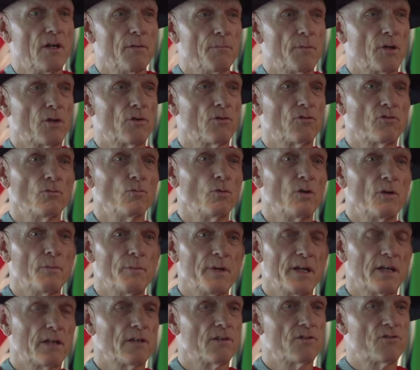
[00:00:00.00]
because it wouldn't
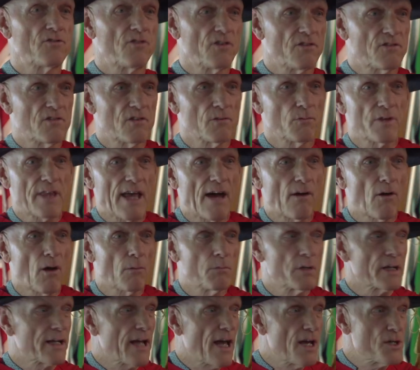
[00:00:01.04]
be consistent with our
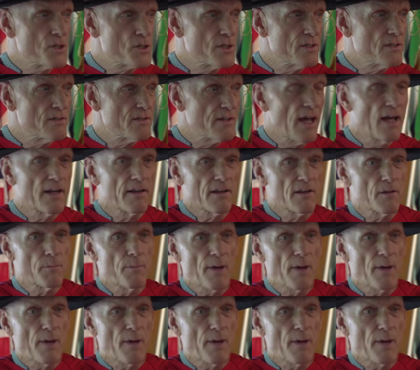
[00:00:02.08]
obligations under the